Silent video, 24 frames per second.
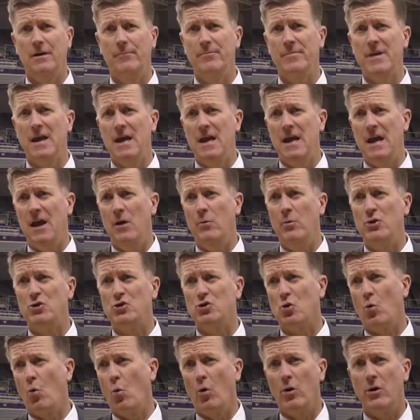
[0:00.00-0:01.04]
um, and we
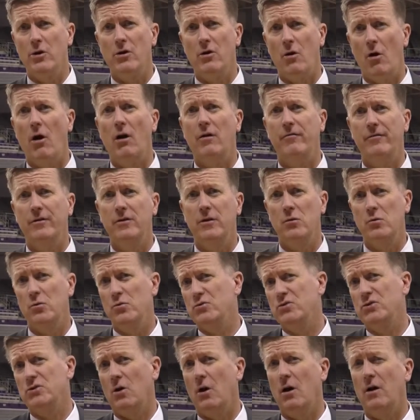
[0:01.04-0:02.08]
scored off of
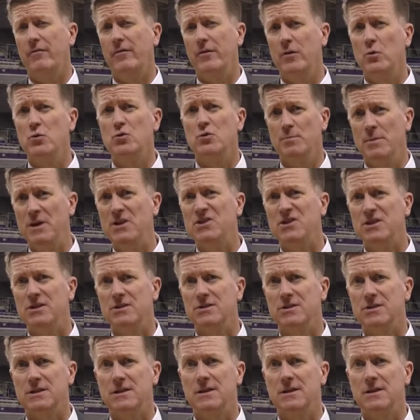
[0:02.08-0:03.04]
those off of those misses.